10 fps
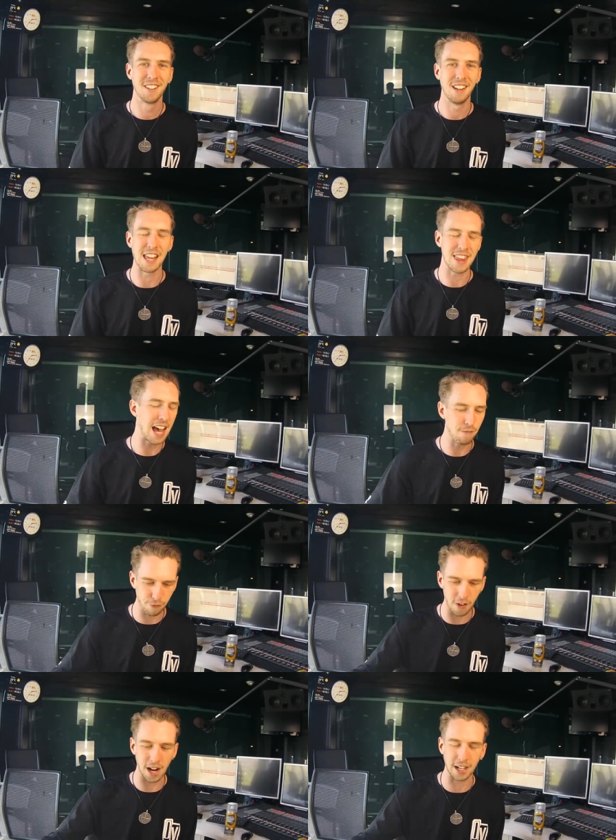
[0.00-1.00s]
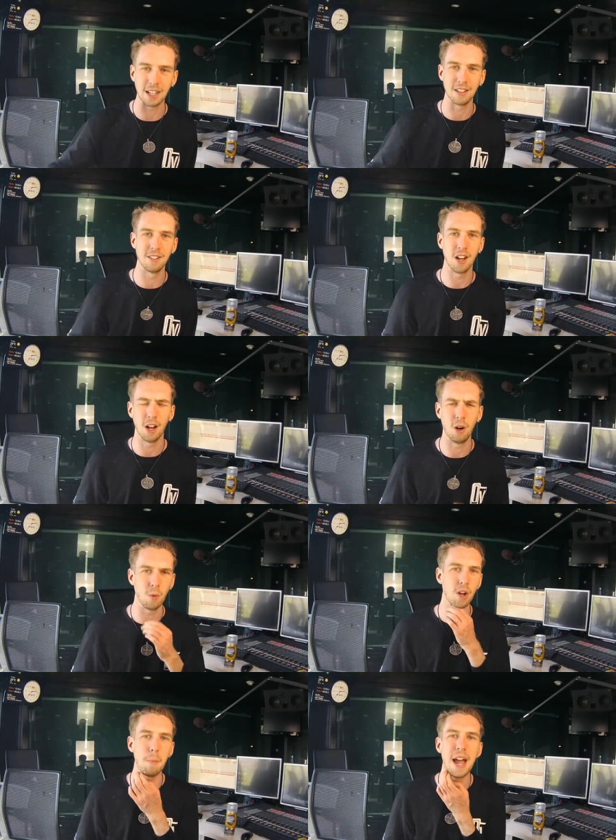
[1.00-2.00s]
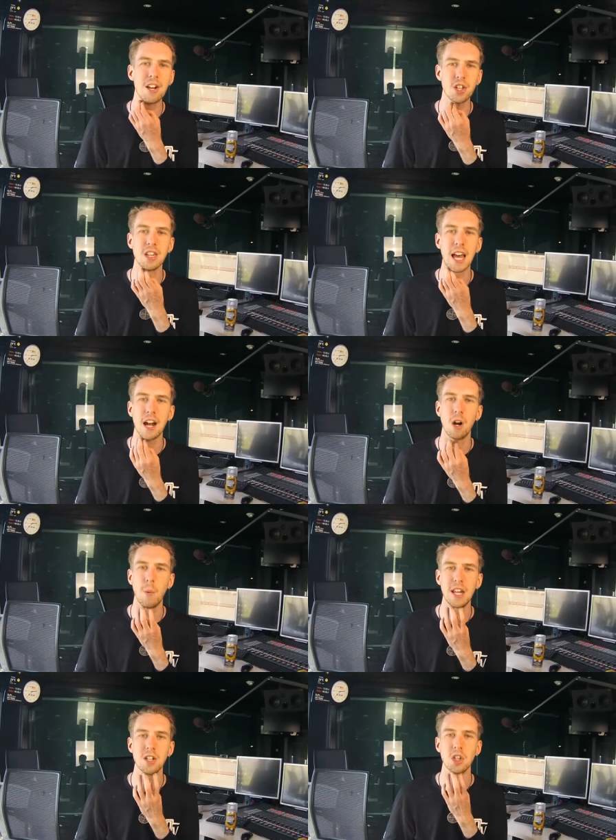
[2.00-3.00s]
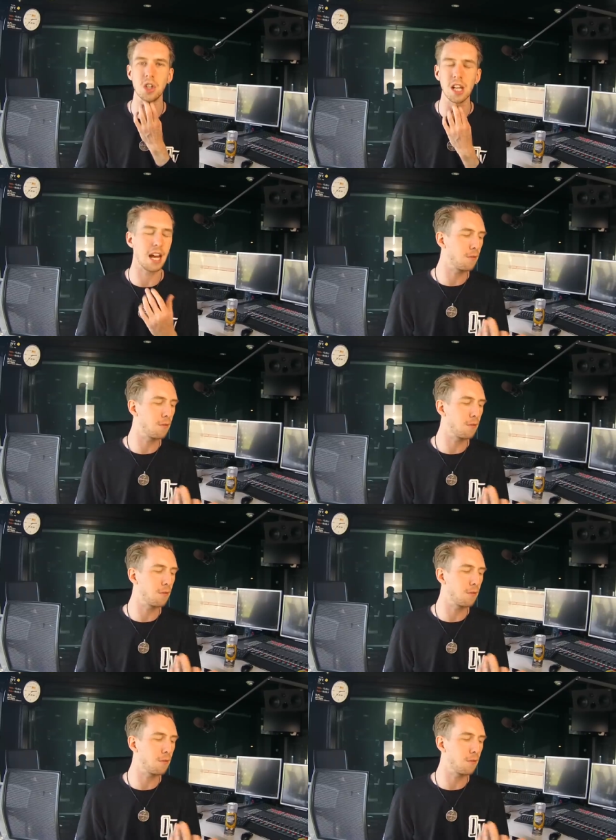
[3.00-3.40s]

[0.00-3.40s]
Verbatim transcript: Like that fucking. Imagine that horrendous shit.